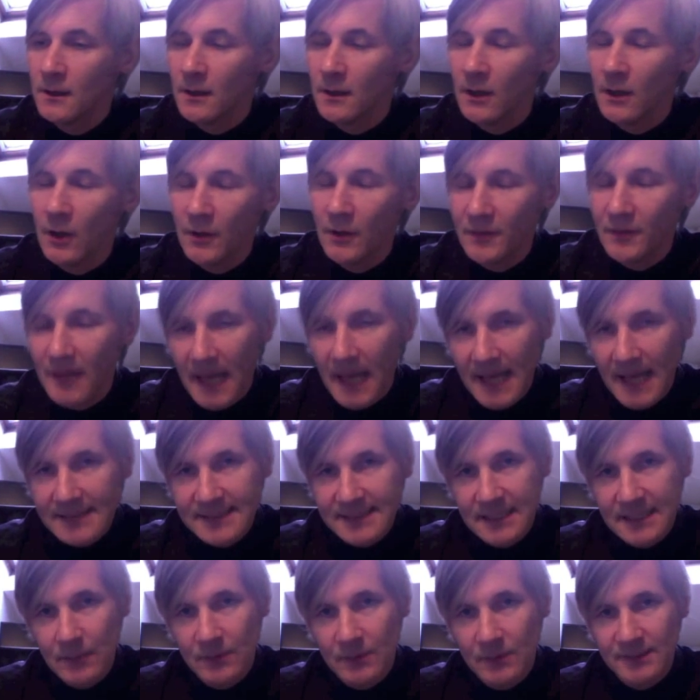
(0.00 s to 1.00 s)
The last thing I
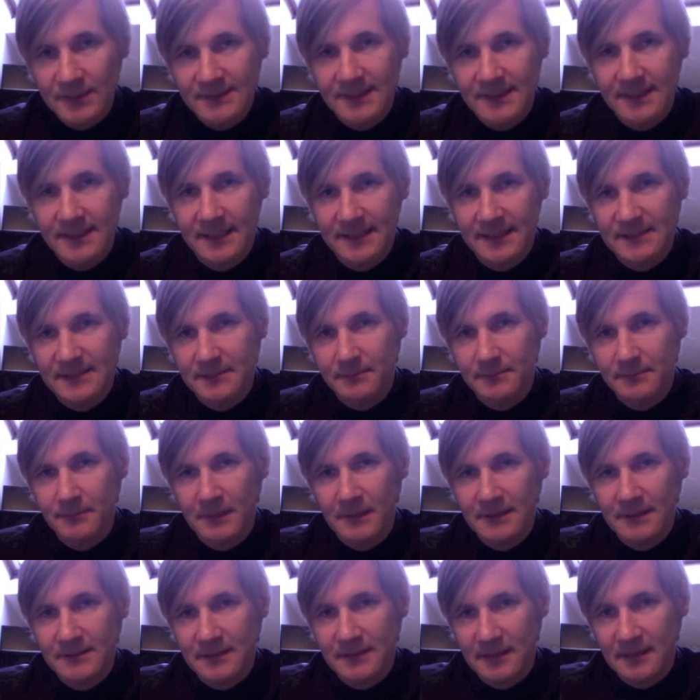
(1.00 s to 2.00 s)
want to say then is
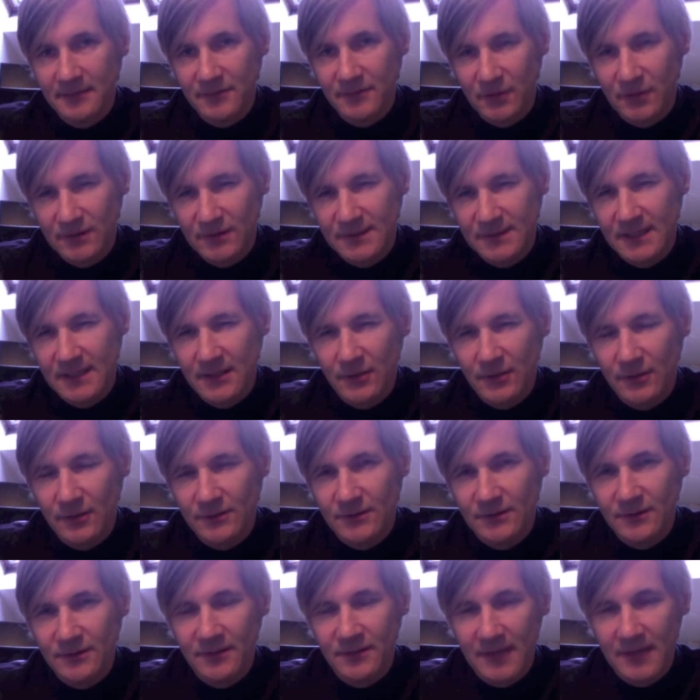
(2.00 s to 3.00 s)
I've touched there on sort of
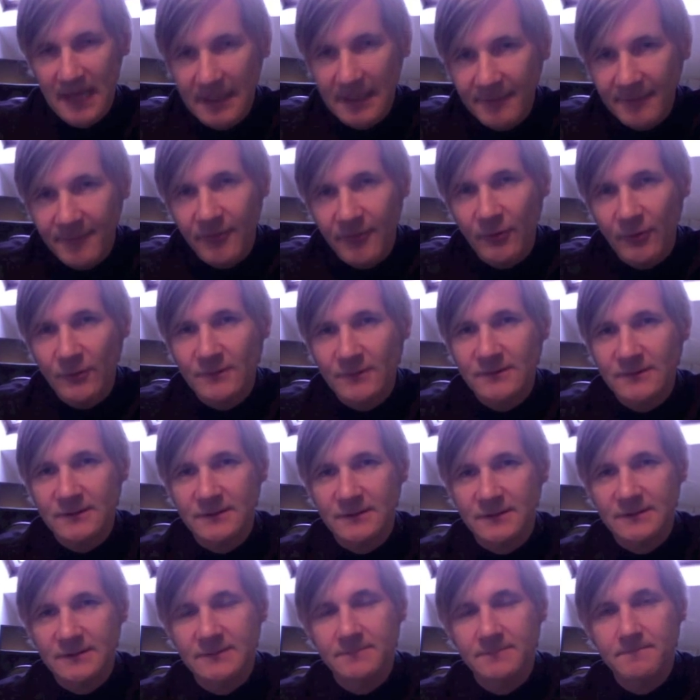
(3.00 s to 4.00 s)
the influences,
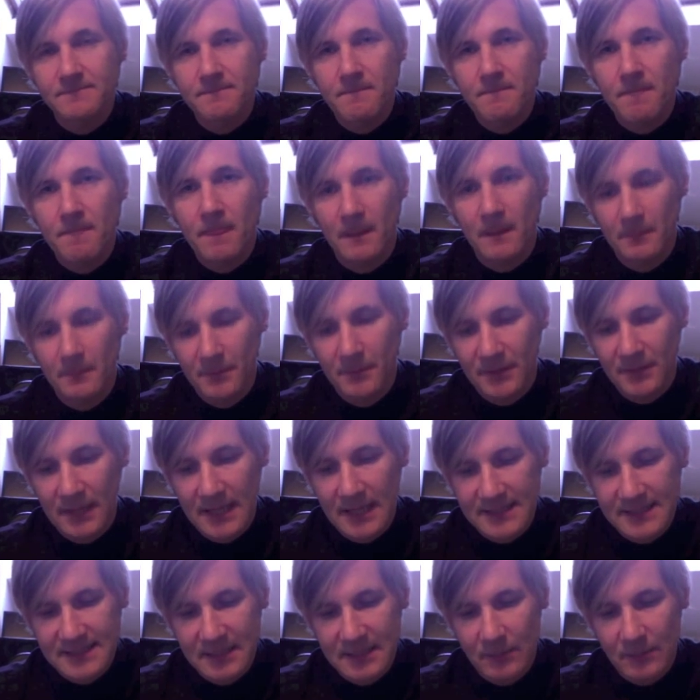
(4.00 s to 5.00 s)
but the last
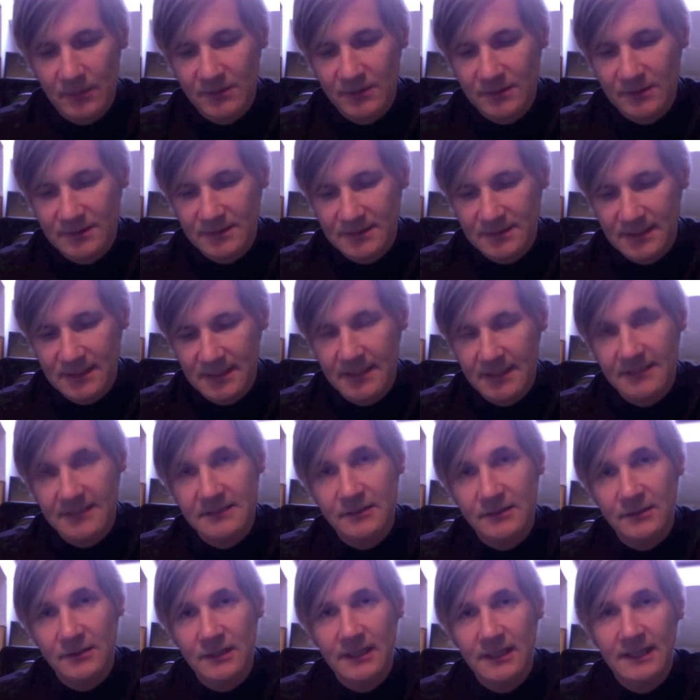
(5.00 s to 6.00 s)
thing I want to just say is
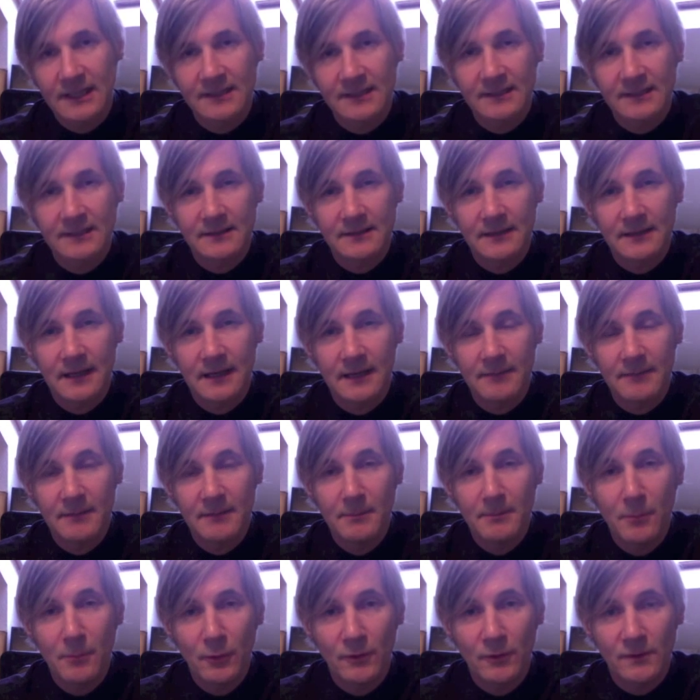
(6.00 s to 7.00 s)
looking at the
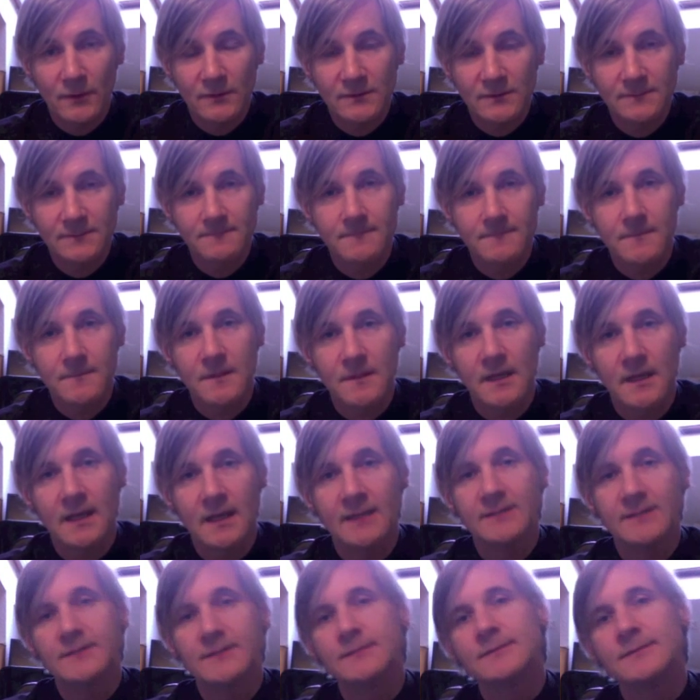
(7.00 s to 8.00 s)
motives. And
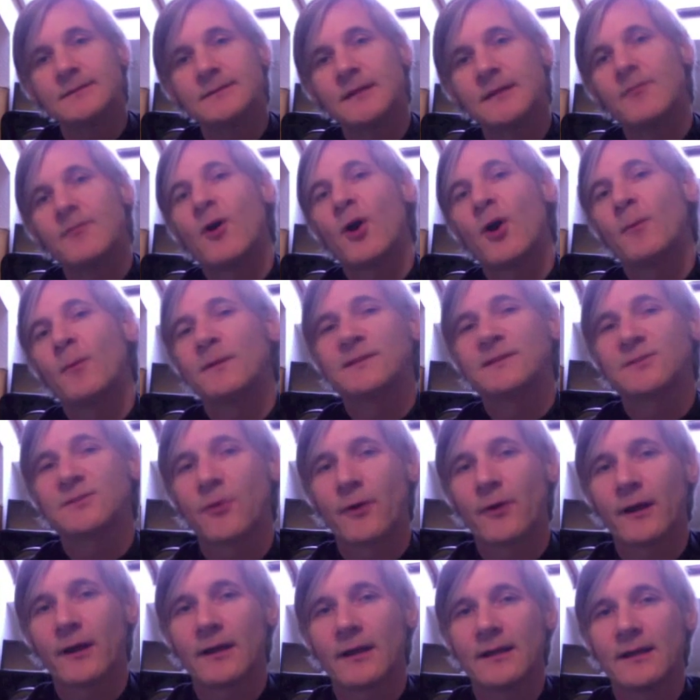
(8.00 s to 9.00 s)
self-harm
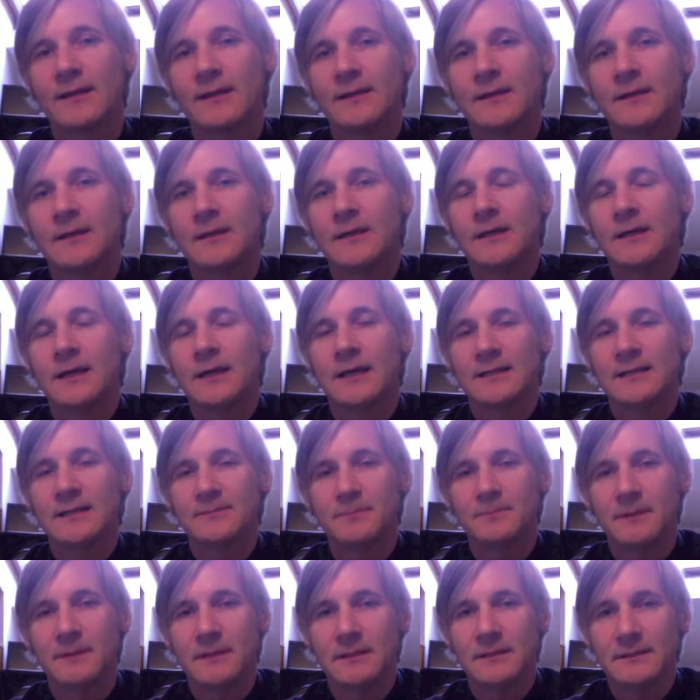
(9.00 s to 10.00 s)
historically has
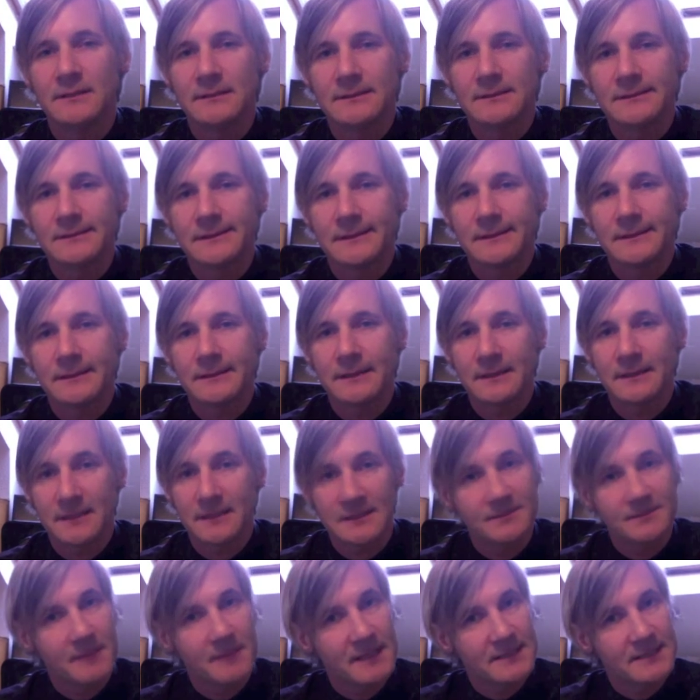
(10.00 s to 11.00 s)
been seen,
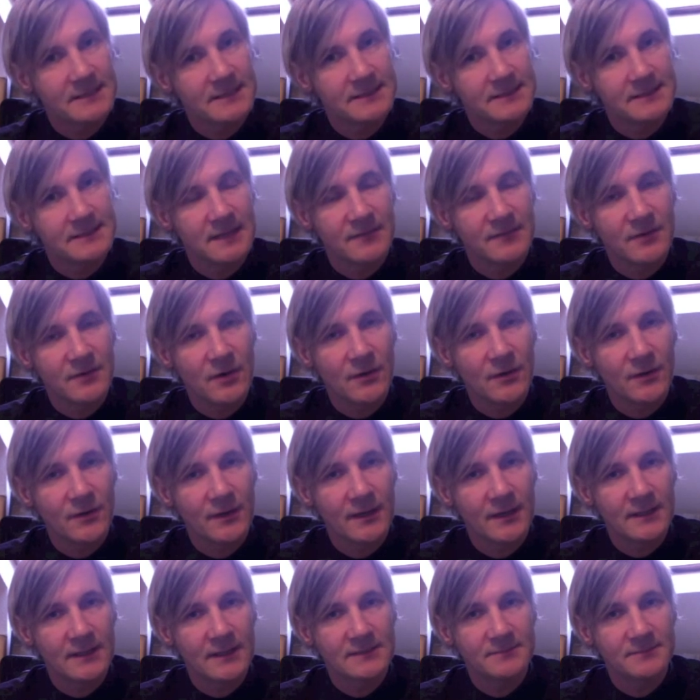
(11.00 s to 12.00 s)
especially self-cutting,
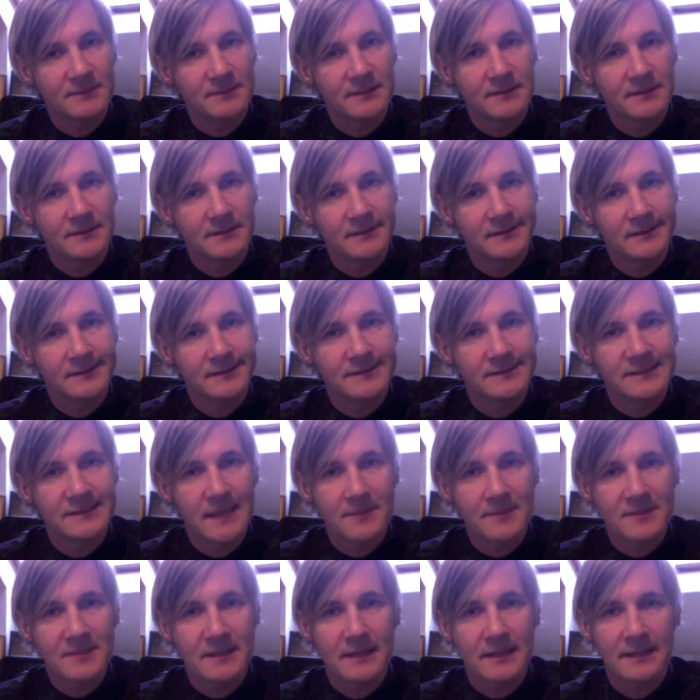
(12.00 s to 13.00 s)
has been
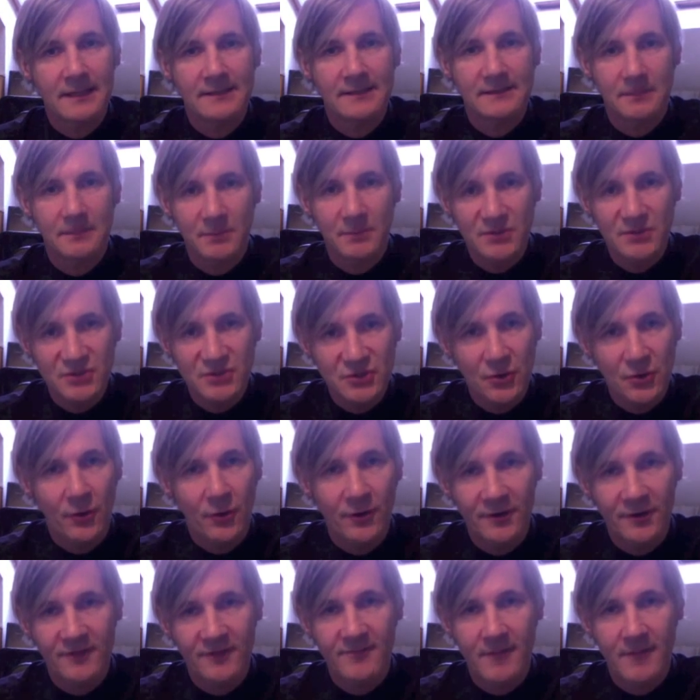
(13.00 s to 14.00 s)
conceptualized in a
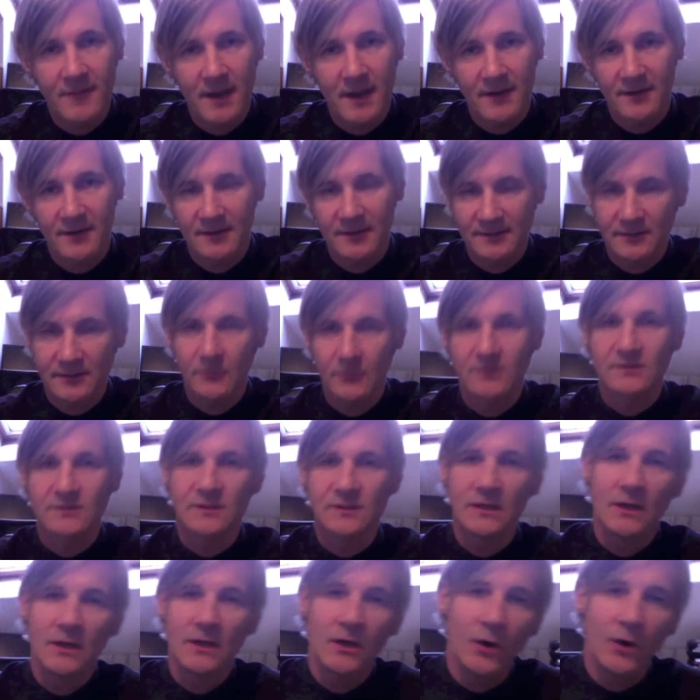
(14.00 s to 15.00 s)
pejorative manner as, oh, it's
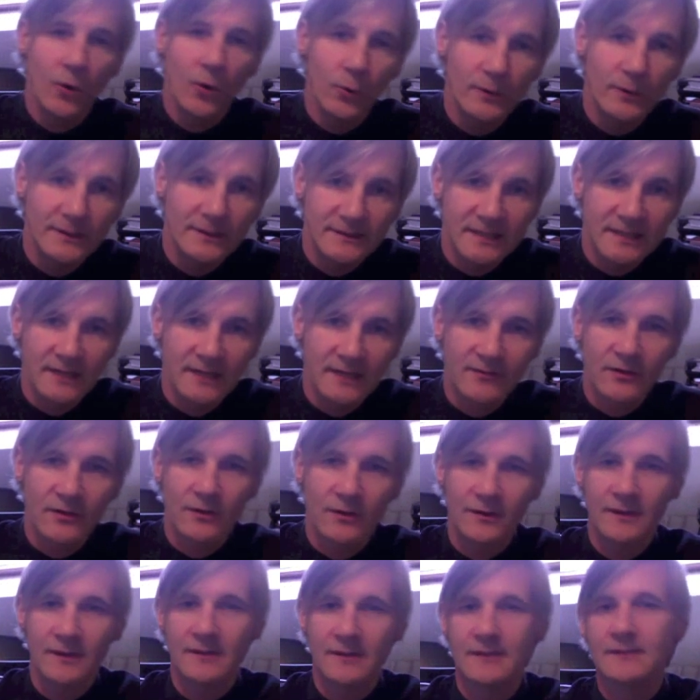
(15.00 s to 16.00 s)
only
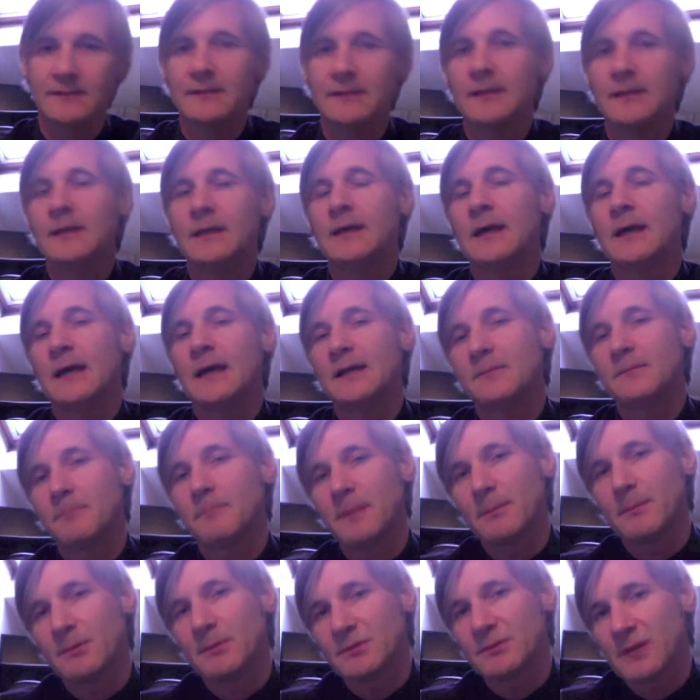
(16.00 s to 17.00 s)
self-cutting, and
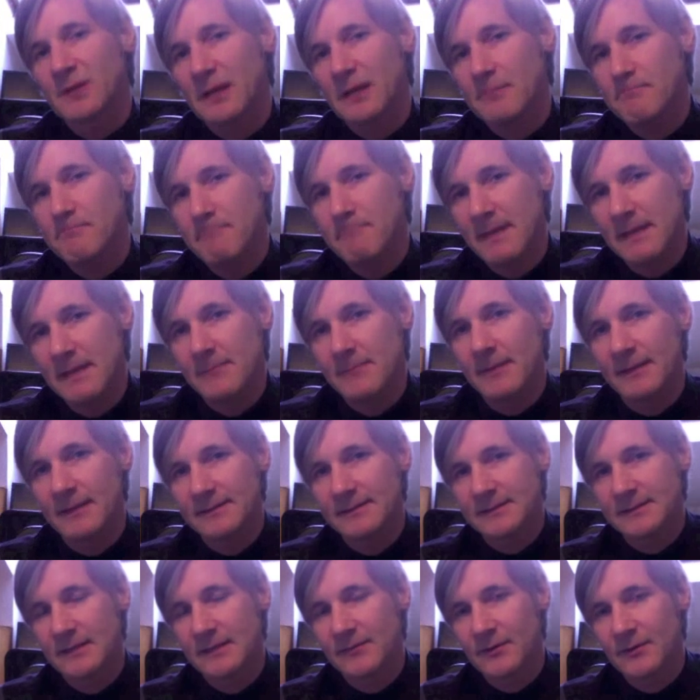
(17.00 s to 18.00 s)
people try and minimize
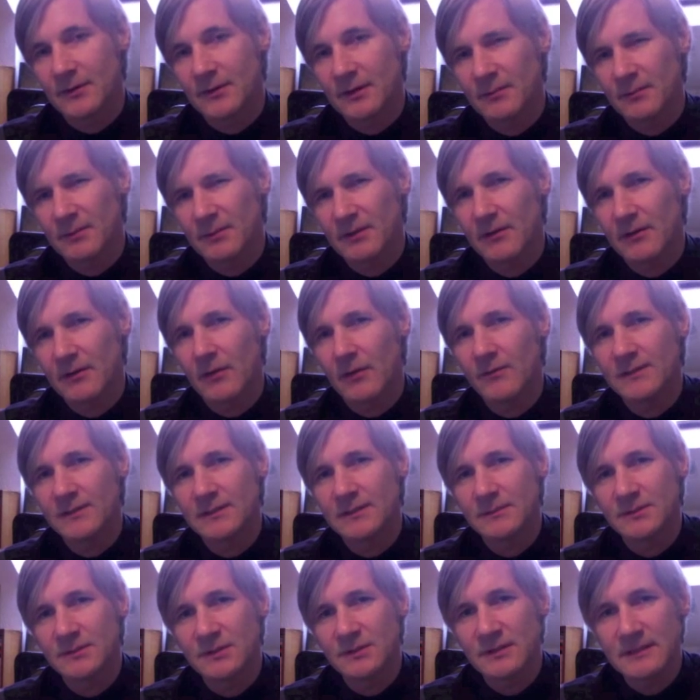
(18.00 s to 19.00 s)
self-cutting. But obviously we
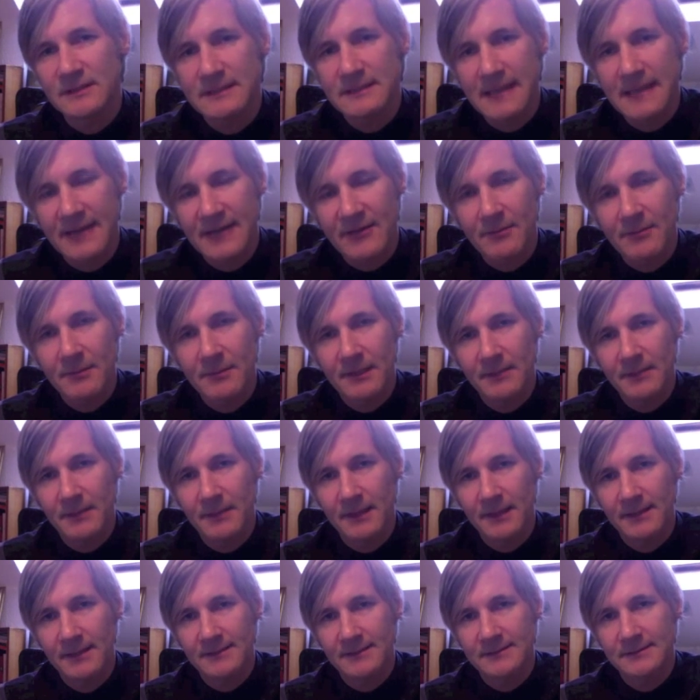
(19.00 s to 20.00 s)
should never
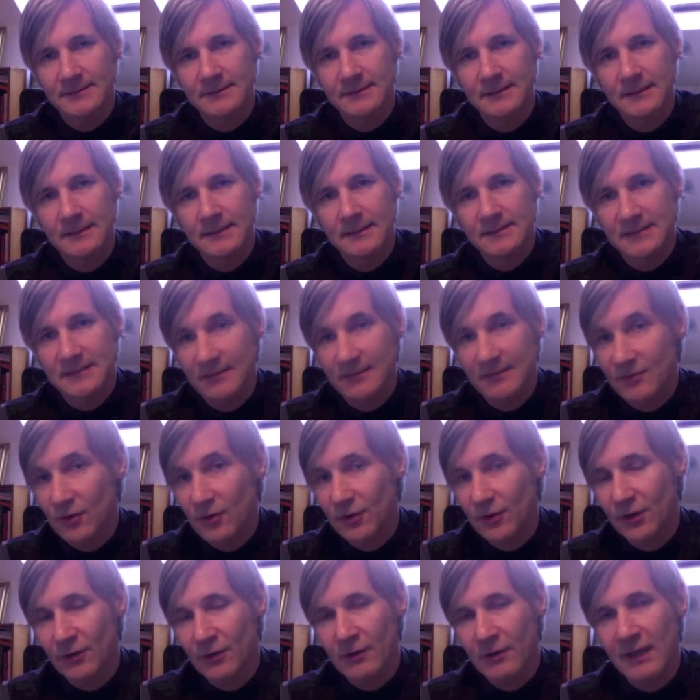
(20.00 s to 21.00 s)
minimize
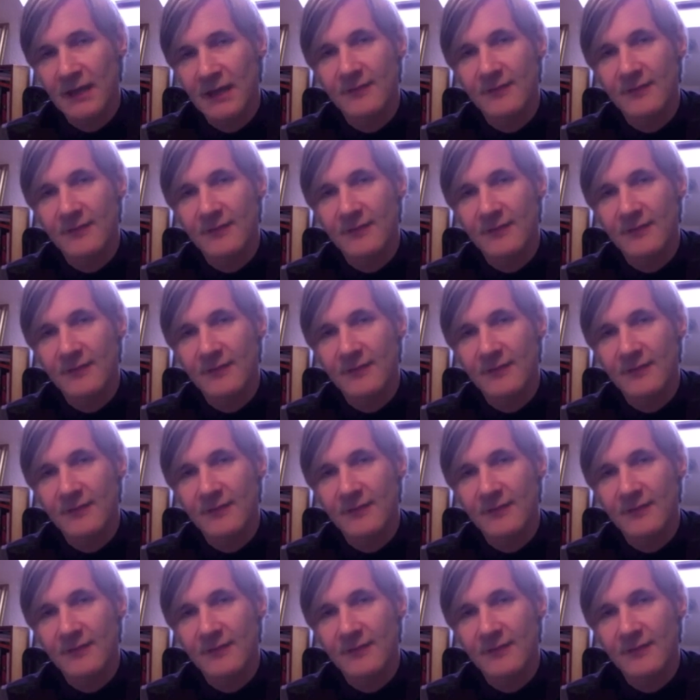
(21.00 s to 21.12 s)
self-cutting or any